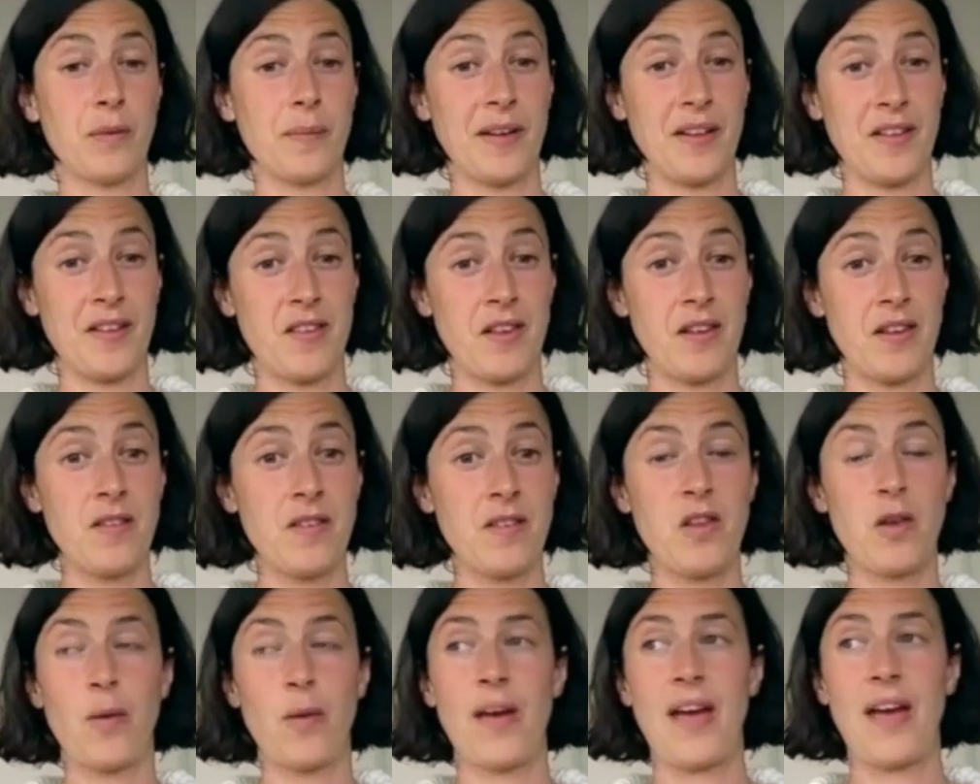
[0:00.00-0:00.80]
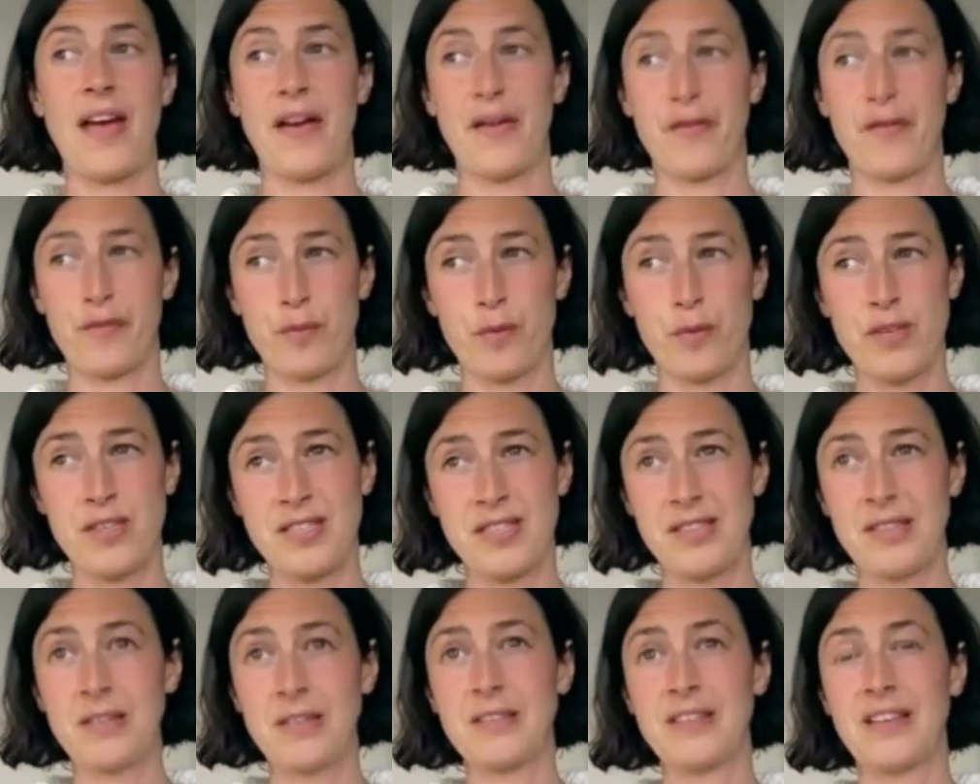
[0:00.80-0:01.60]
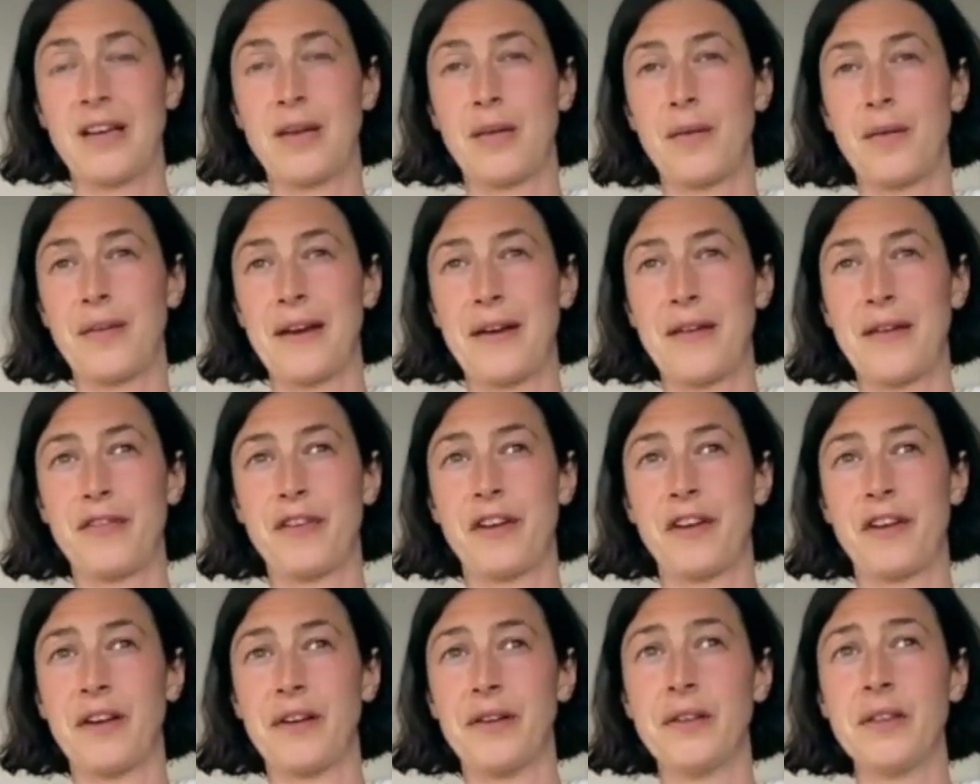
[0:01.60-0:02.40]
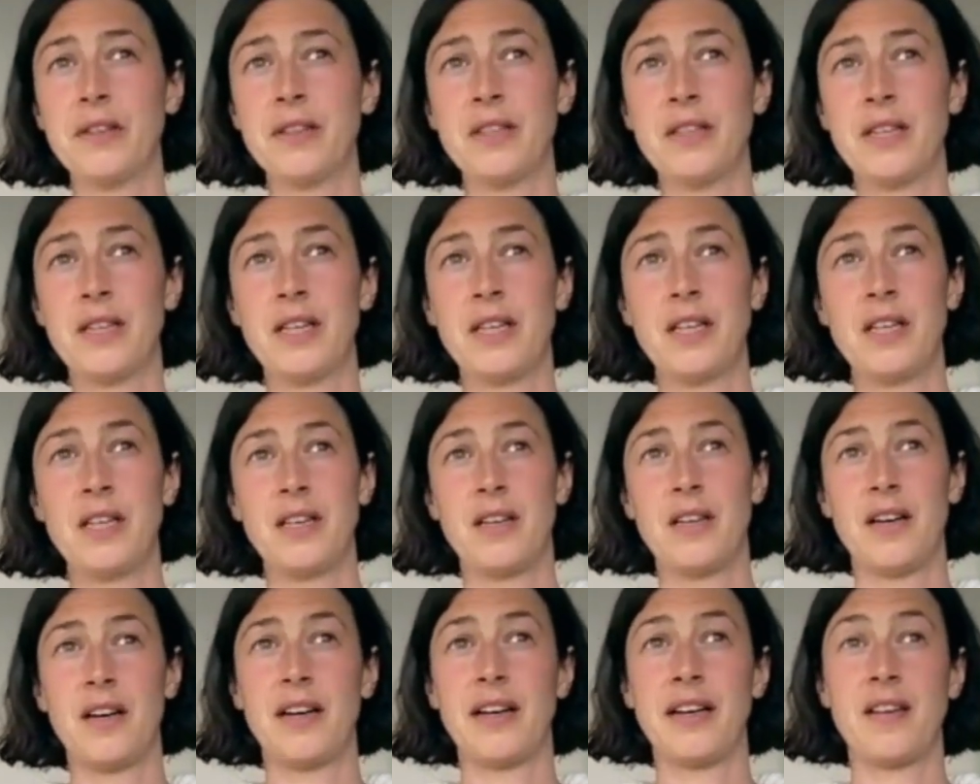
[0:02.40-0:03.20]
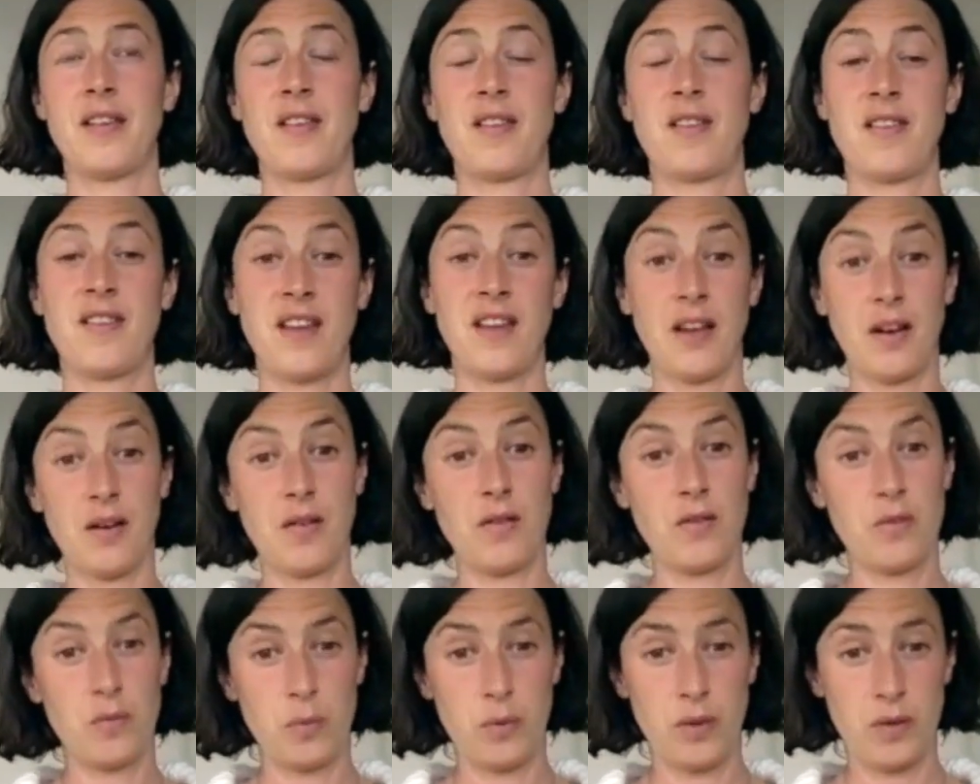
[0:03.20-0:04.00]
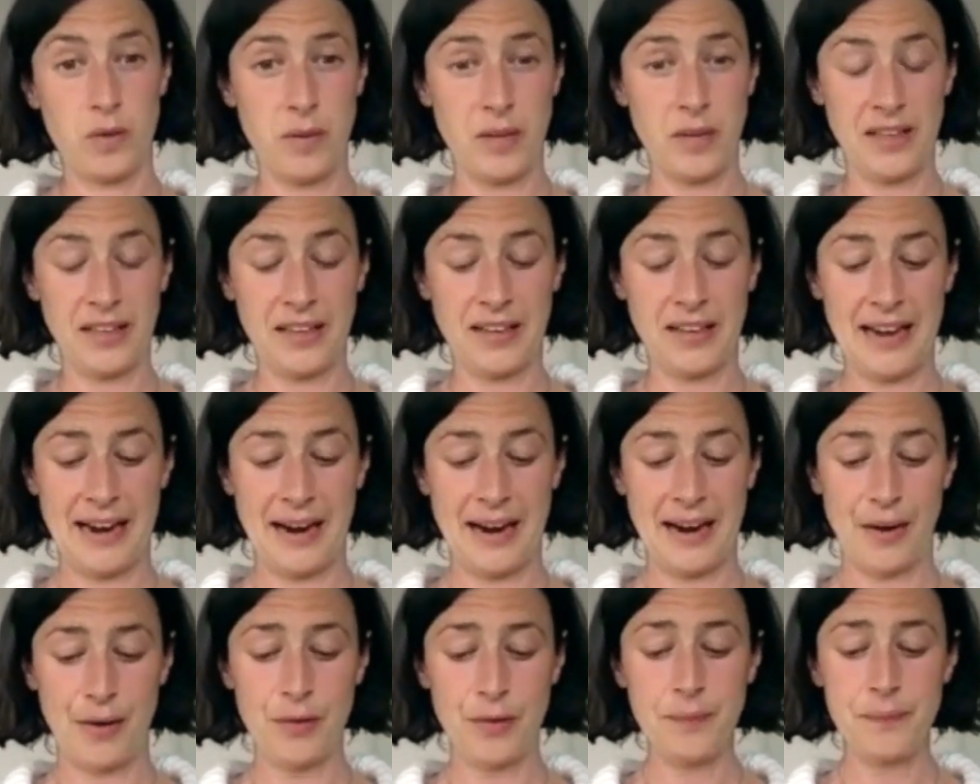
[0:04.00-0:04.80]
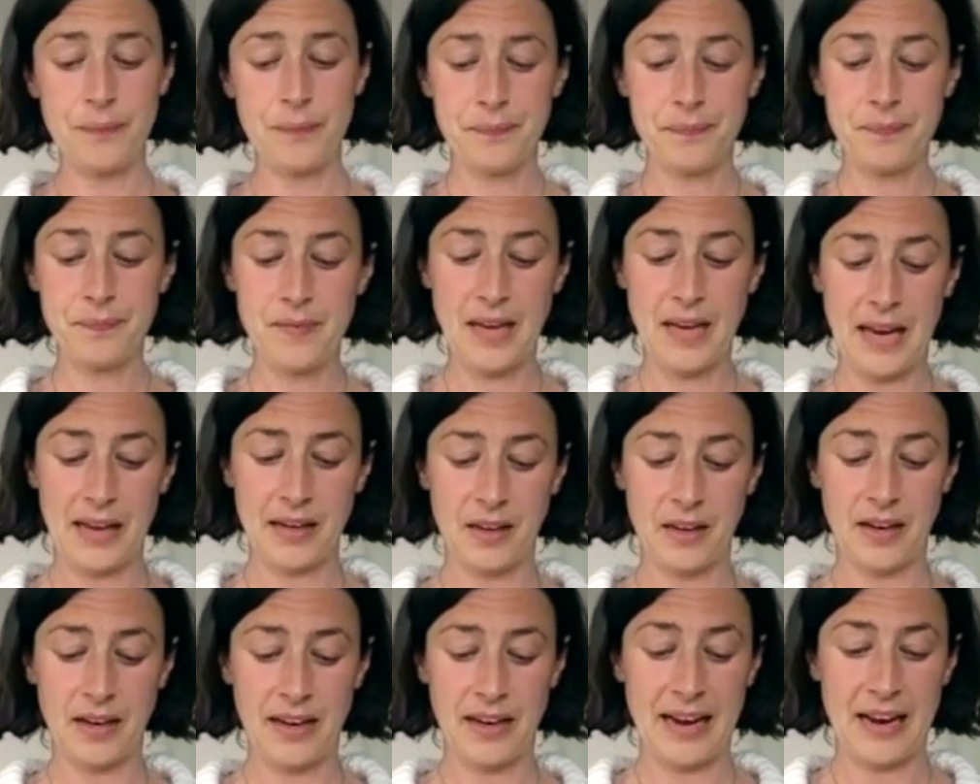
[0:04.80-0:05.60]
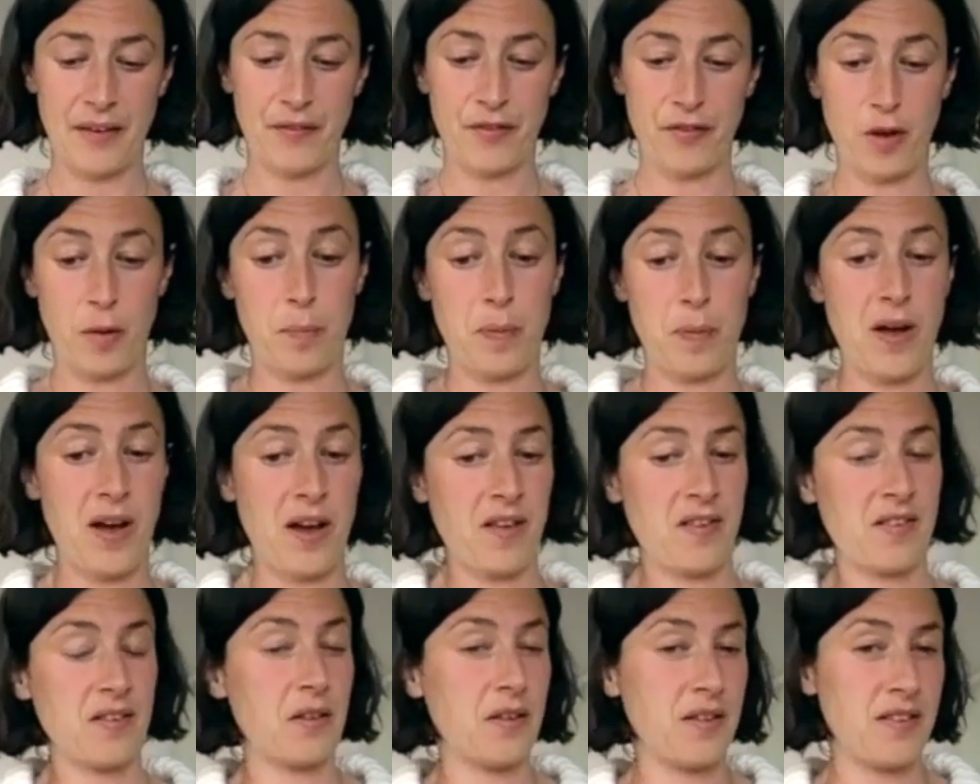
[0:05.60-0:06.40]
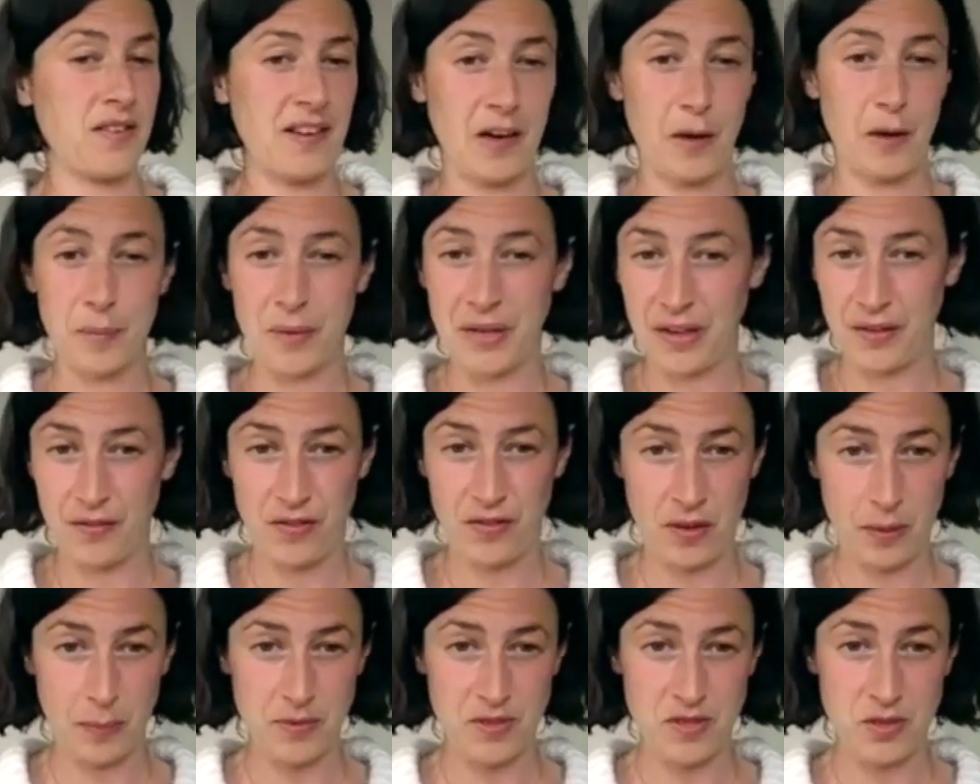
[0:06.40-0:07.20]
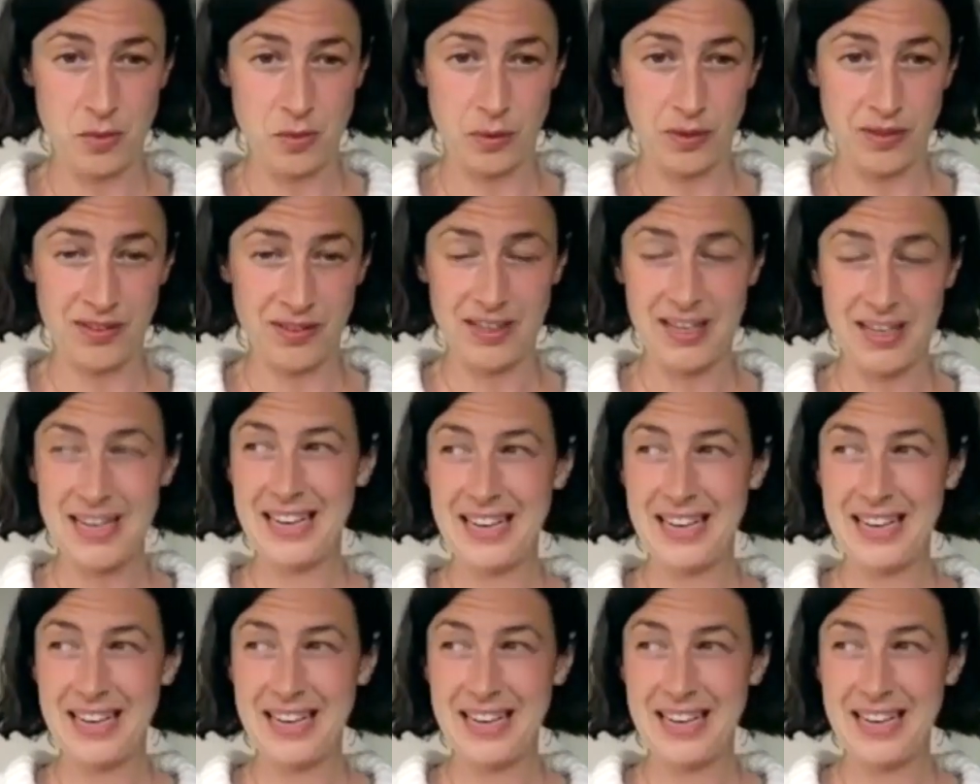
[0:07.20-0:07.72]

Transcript: medicine. So every single day without fail, I sit with my cacao and I have a personal ceremony of some sort.